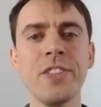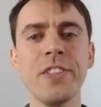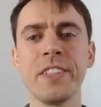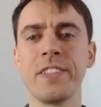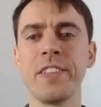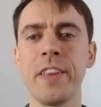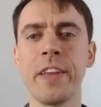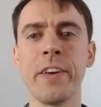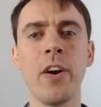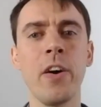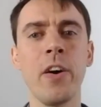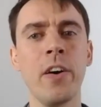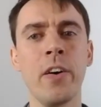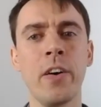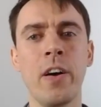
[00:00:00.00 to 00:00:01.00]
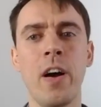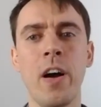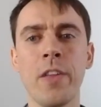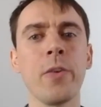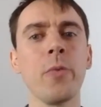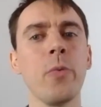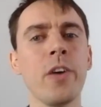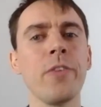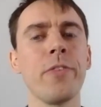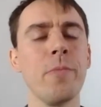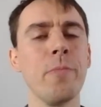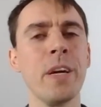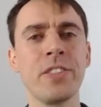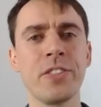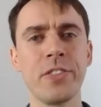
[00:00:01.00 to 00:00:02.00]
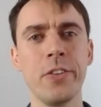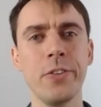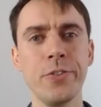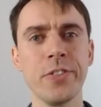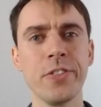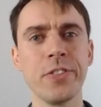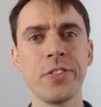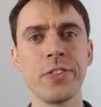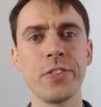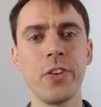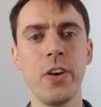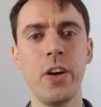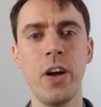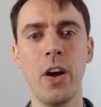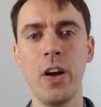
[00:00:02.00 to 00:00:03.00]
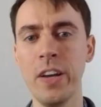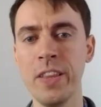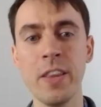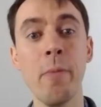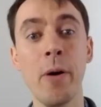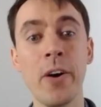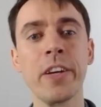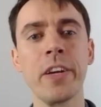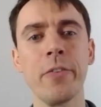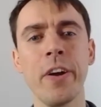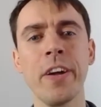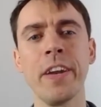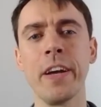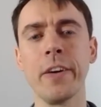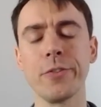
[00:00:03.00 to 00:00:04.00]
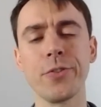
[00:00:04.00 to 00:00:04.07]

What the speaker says: is that there are other Wi-Fi mesh solutions in the market right now.